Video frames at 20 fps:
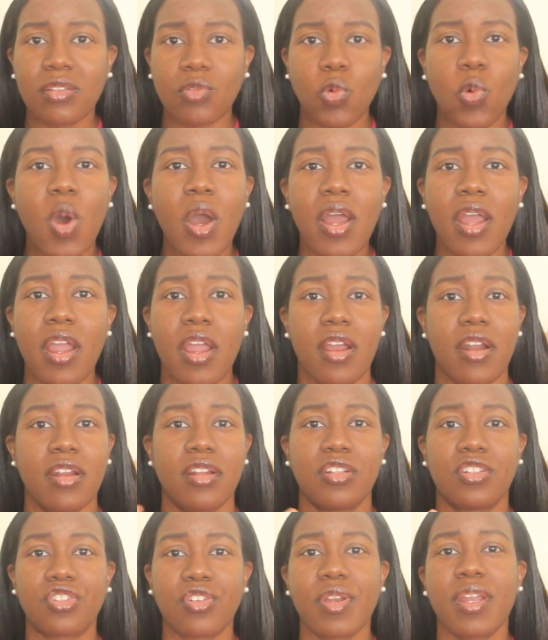want
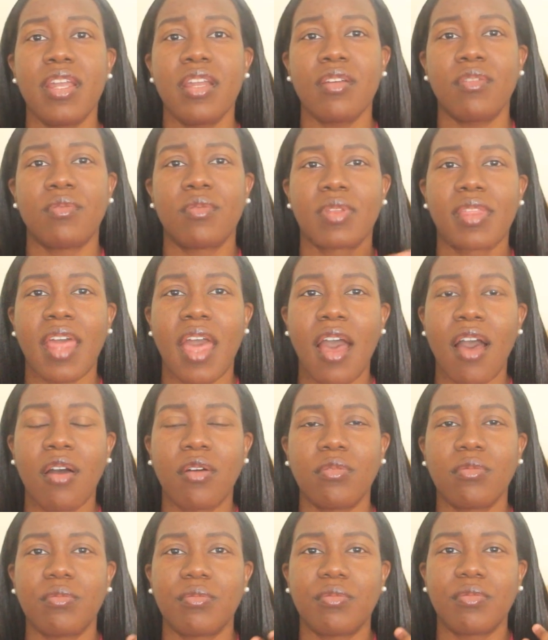her to drink
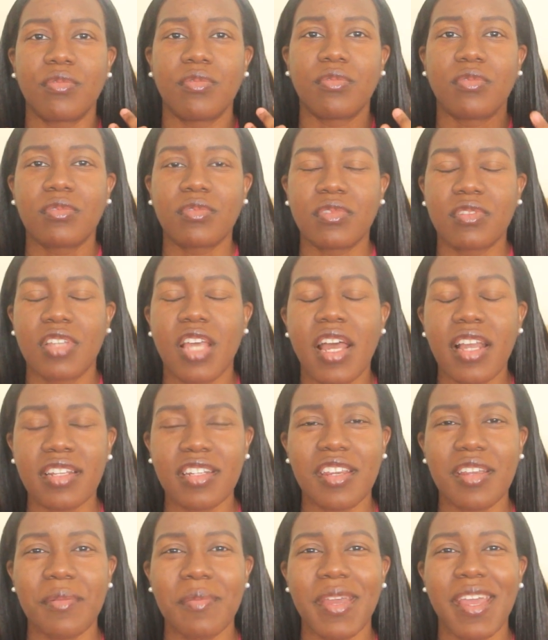without
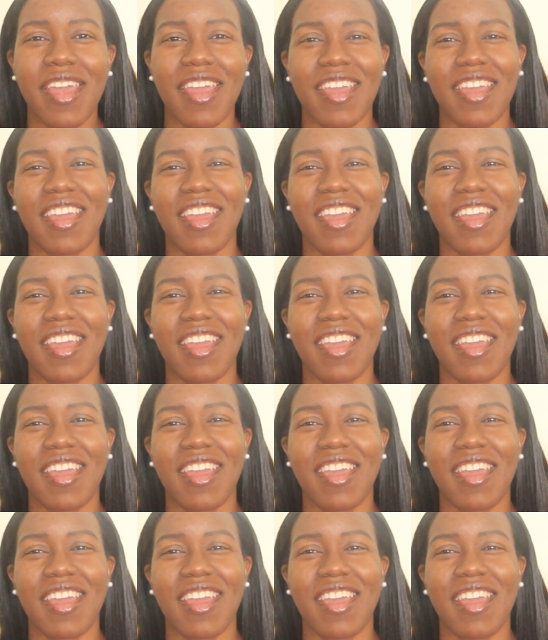touching me.